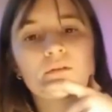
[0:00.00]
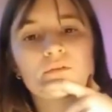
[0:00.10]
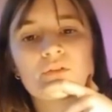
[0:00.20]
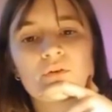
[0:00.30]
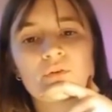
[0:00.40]

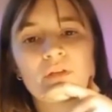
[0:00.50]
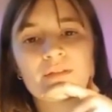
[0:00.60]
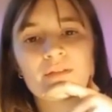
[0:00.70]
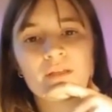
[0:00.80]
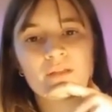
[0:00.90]
So let's
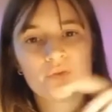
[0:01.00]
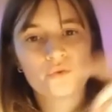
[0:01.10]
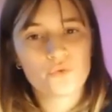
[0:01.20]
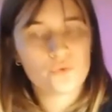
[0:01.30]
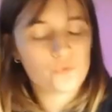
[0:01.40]
say
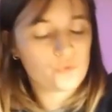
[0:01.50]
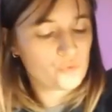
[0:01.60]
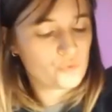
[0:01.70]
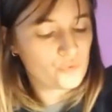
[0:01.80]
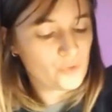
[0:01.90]

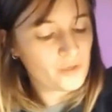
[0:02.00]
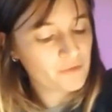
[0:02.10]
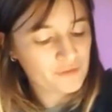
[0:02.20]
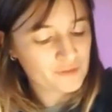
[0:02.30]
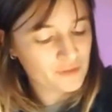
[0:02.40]
you
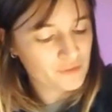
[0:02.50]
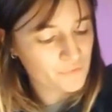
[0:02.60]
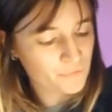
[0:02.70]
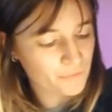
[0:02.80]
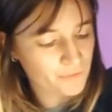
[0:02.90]

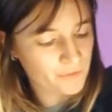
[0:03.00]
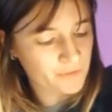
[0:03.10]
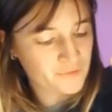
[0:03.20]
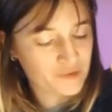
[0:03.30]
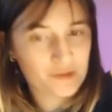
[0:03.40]
harvested
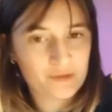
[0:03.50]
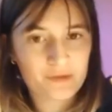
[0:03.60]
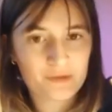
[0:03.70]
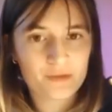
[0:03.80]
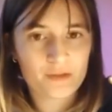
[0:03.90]
your
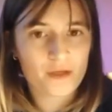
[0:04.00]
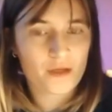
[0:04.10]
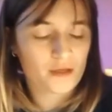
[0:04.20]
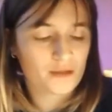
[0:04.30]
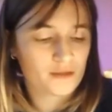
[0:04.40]
seeds,
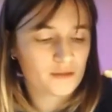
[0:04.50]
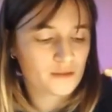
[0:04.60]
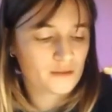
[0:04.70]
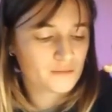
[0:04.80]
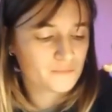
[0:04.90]
and
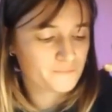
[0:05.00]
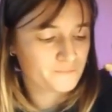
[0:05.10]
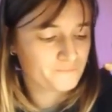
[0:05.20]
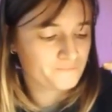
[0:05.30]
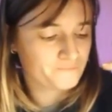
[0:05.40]

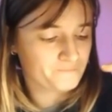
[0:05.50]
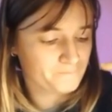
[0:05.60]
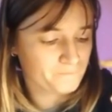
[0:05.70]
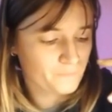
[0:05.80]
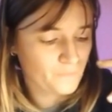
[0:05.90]

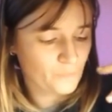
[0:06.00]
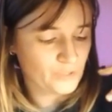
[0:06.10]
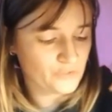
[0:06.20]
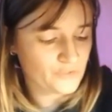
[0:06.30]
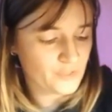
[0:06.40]

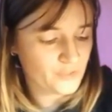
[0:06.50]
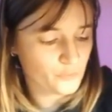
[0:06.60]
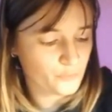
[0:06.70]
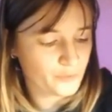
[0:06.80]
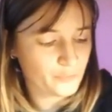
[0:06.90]
when you say
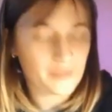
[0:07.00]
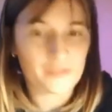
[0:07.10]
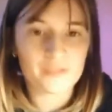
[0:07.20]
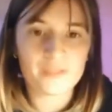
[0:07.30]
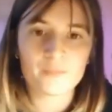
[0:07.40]
you
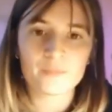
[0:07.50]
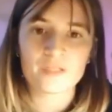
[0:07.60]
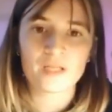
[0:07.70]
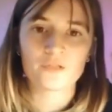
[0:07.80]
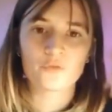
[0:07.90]
prepare them,
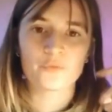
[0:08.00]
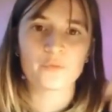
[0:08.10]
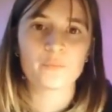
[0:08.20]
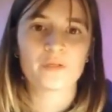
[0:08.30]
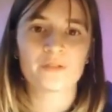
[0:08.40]
it's like you
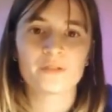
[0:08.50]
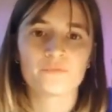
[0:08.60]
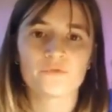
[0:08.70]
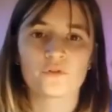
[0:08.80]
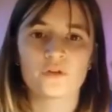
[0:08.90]
prepare
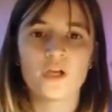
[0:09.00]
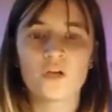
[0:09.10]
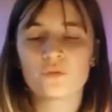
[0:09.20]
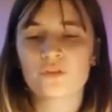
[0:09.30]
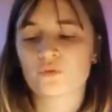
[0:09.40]
them for,
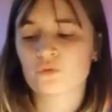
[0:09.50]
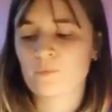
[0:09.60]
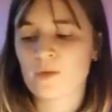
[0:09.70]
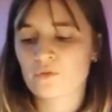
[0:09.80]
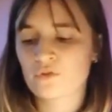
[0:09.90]
we
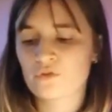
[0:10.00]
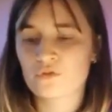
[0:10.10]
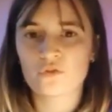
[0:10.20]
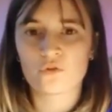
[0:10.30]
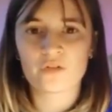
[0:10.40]
talked about
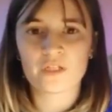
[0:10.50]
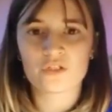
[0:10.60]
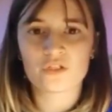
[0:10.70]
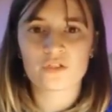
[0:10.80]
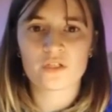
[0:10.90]

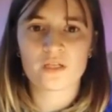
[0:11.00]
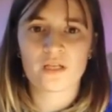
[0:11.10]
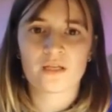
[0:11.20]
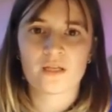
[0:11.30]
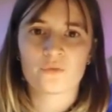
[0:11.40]
storage
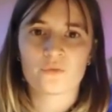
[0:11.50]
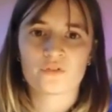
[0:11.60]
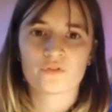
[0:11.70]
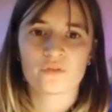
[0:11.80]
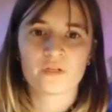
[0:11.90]
and how we
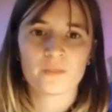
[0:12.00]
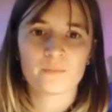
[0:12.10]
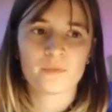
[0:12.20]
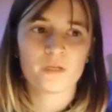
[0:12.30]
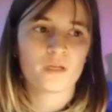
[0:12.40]
store
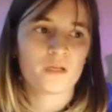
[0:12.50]
them.